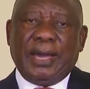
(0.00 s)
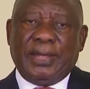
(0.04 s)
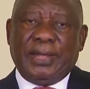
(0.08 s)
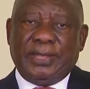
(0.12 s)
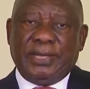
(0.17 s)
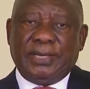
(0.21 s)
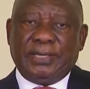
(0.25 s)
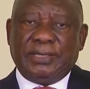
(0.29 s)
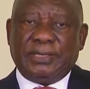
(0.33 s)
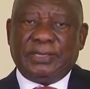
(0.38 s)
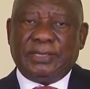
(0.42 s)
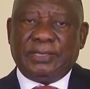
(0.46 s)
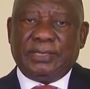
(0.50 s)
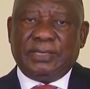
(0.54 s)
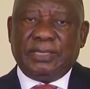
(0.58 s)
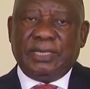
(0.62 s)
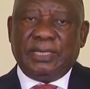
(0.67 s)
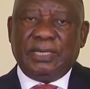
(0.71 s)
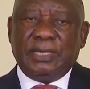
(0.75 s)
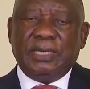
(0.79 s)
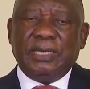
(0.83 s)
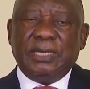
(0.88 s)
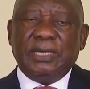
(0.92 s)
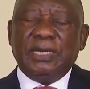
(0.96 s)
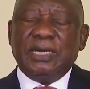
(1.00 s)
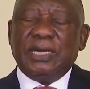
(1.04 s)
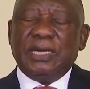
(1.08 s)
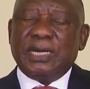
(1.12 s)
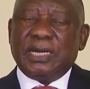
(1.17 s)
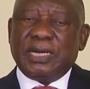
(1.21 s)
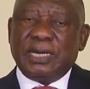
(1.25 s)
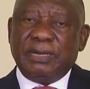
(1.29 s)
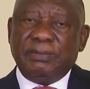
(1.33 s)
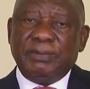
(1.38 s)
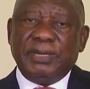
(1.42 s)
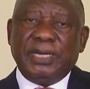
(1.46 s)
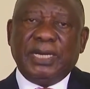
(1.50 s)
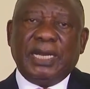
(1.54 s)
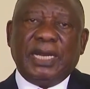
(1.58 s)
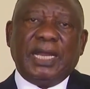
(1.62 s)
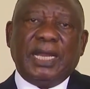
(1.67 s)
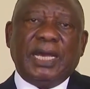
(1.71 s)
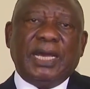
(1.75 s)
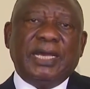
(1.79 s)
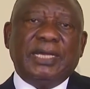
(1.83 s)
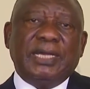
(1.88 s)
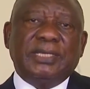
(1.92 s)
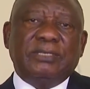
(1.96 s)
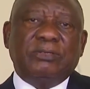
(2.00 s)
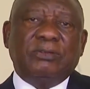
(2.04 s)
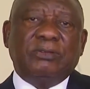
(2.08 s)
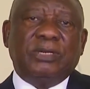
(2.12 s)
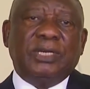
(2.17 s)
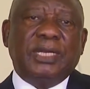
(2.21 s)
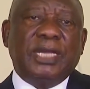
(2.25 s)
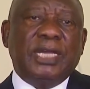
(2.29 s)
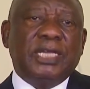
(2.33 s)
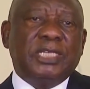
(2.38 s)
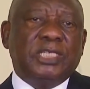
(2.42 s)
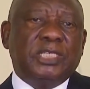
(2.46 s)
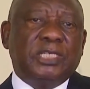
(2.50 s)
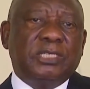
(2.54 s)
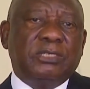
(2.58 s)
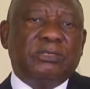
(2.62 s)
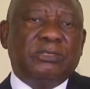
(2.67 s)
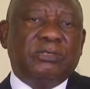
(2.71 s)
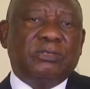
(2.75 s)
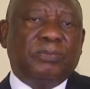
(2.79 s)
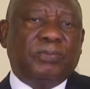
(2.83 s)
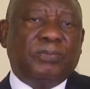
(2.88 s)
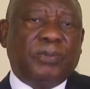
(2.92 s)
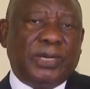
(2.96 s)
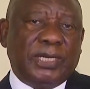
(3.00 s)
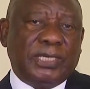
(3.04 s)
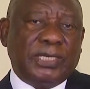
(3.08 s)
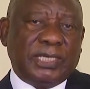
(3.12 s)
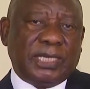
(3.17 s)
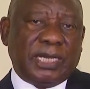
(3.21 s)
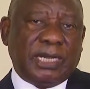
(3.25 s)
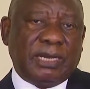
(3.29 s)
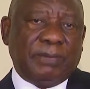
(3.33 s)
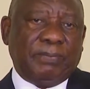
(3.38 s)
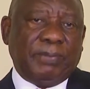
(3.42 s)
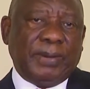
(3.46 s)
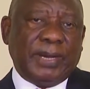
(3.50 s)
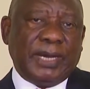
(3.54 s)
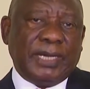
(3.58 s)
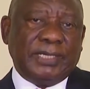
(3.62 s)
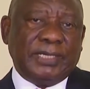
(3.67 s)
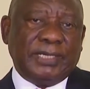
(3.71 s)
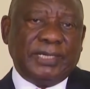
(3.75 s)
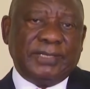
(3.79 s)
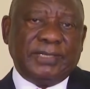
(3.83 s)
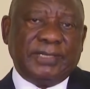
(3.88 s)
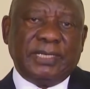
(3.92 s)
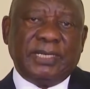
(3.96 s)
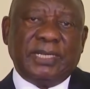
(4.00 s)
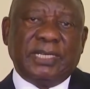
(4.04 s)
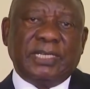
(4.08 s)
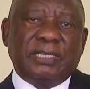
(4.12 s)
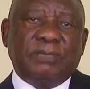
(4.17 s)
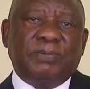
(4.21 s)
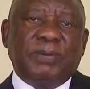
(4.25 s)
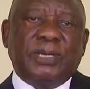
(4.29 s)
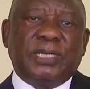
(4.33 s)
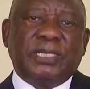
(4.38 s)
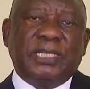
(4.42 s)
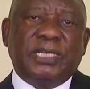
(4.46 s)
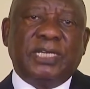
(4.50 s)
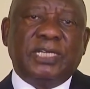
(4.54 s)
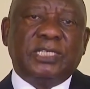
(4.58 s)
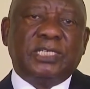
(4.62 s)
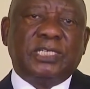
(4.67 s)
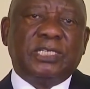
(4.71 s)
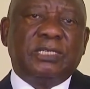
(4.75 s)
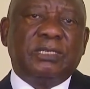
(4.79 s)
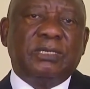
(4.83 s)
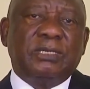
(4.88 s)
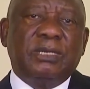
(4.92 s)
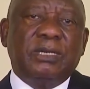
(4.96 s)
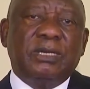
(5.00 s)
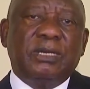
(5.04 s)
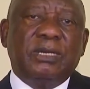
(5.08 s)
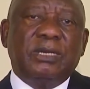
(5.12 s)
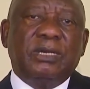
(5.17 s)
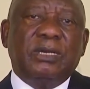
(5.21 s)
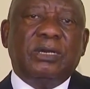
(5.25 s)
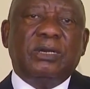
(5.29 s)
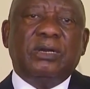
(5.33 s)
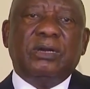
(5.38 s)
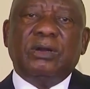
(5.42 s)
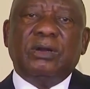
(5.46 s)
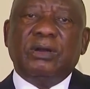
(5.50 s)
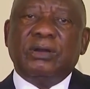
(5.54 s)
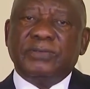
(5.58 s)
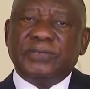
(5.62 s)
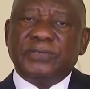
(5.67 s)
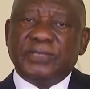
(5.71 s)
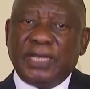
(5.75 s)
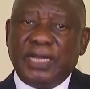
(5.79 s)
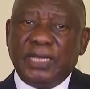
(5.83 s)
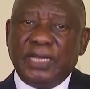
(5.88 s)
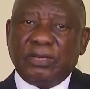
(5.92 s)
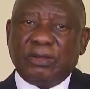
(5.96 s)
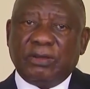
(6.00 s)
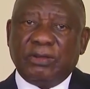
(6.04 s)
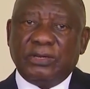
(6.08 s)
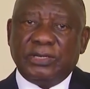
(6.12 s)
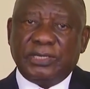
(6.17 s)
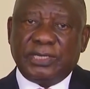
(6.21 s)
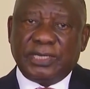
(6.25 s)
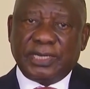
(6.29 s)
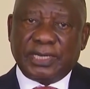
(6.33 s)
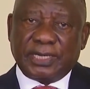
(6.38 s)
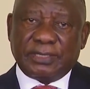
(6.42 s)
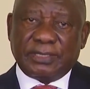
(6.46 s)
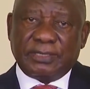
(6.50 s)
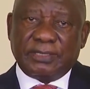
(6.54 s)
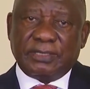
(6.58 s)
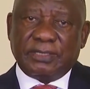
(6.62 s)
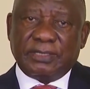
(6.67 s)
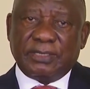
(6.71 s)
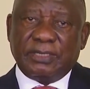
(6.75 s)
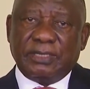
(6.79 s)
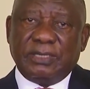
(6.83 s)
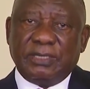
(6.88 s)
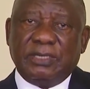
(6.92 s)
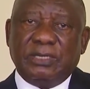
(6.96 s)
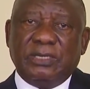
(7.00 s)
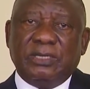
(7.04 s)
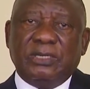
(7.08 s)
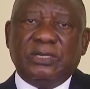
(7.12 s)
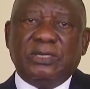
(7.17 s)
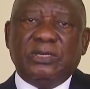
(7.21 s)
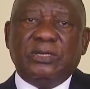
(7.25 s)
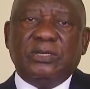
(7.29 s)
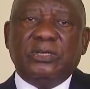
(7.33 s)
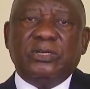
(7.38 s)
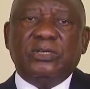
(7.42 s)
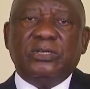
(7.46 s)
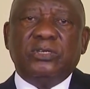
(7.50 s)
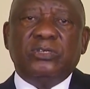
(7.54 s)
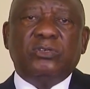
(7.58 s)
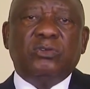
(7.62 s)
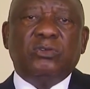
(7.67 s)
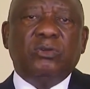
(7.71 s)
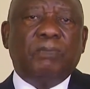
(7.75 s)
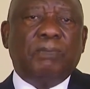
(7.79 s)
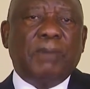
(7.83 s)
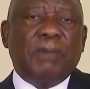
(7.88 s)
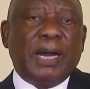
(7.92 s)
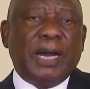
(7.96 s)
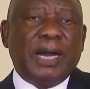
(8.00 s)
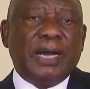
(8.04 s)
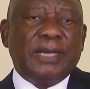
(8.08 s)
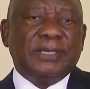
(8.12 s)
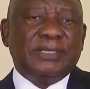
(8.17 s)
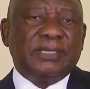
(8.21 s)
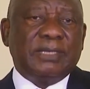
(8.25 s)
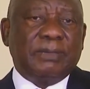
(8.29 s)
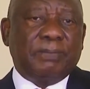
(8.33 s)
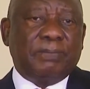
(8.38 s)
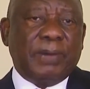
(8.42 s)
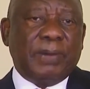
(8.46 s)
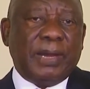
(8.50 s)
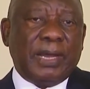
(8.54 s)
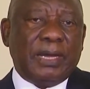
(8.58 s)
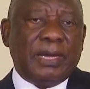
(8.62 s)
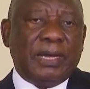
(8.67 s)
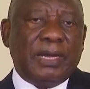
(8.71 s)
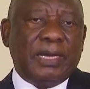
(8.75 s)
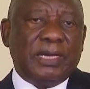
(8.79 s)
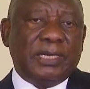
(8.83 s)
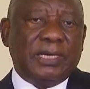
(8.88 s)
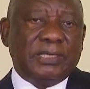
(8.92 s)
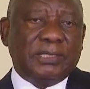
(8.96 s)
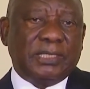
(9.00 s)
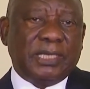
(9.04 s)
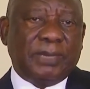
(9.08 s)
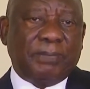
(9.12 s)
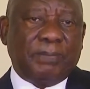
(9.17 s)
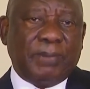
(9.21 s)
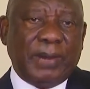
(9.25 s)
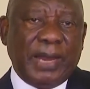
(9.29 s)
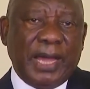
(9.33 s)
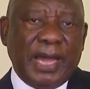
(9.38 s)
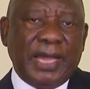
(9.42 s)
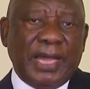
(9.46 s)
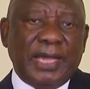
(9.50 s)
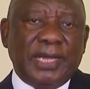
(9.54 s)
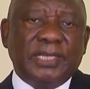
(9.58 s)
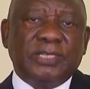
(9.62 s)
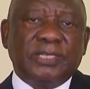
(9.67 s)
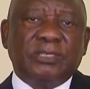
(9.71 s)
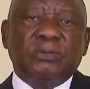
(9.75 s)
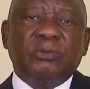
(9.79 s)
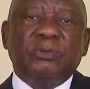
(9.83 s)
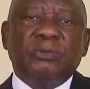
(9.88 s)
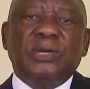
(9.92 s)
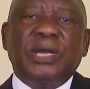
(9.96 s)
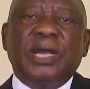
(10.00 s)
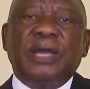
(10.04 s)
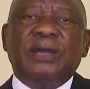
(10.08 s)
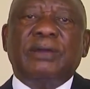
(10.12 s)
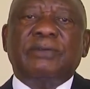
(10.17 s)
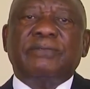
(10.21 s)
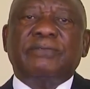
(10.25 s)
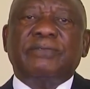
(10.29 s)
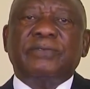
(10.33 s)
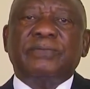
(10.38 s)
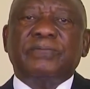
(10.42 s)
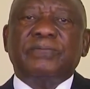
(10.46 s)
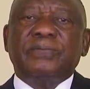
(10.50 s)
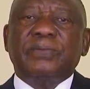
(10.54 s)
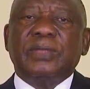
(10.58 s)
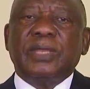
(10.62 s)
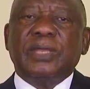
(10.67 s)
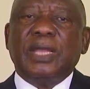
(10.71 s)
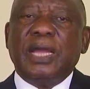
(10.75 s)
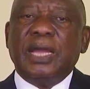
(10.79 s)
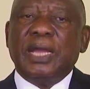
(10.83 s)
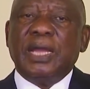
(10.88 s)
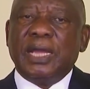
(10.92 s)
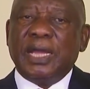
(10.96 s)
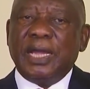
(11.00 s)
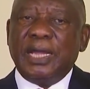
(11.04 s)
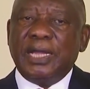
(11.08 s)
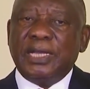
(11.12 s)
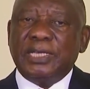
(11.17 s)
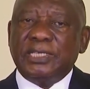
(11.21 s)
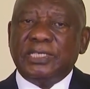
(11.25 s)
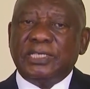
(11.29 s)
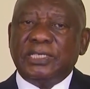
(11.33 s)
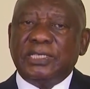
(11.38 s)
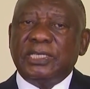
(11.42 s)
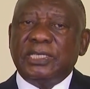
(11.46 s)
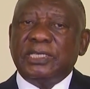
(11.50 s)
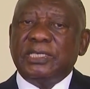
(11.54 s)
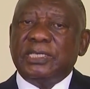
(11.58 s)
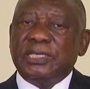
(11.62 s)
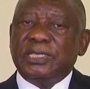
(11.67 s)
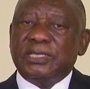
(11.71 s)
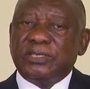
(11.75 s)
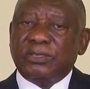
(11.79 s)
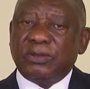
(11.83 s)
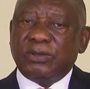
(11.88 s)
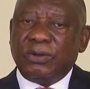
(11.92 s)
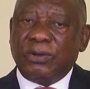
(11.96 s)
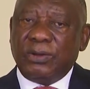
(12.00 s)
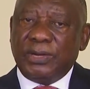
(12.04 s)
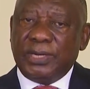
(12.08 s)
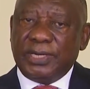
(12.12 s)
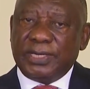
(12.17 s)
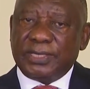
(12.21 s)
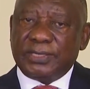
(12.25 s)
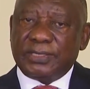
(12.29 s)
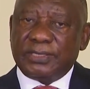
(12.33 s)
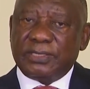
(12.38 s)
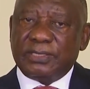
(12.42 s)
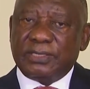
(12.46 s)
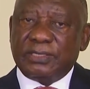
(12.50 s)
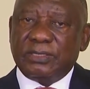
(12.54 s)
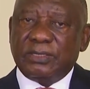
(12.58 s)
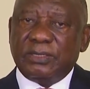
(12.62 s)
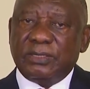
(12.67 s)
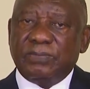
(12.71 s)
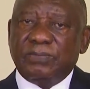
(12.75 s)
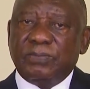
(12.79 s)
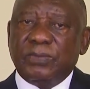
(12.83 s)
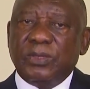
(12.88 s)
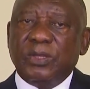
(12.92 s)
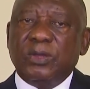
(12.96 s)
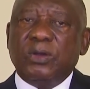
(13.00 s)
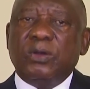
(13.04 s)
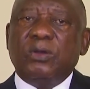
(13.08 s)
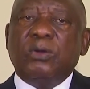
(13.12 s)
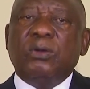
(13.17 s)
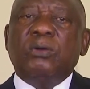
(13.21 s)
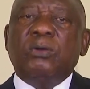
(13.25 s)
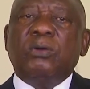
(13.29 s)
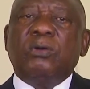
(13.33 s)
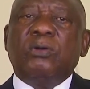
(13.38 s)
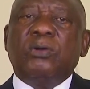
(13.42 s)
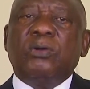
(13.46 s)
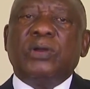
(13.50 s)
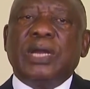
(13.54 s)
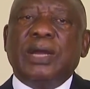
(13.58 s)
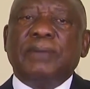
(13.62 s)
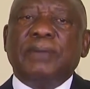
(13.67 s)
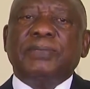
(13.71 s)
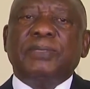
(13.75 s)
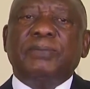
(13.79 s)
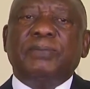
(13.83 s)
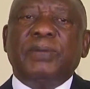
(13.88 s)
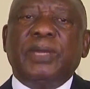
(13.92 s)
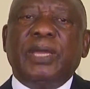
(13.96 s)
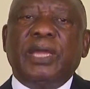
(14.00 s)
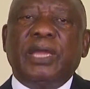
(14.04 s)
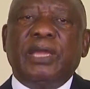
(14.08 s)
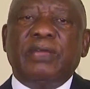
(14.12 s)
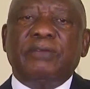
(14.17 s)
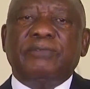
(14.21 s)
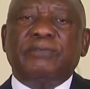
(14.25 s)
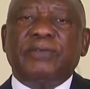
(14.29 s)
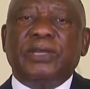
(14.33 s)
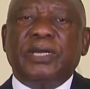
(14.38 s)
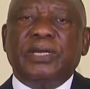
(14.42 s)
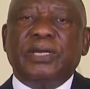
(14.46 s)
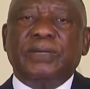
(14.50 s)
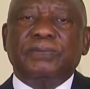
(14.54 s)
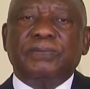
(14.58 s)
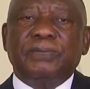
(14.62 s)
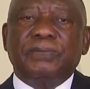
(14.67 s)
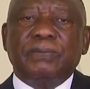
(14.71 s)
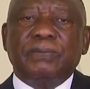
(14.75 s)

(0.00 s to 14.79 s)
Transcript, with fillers: others, criminalize donations to political parties in expectation of state contracts to bar suppl suppliers who have engaged in dishonest or corrupt behavior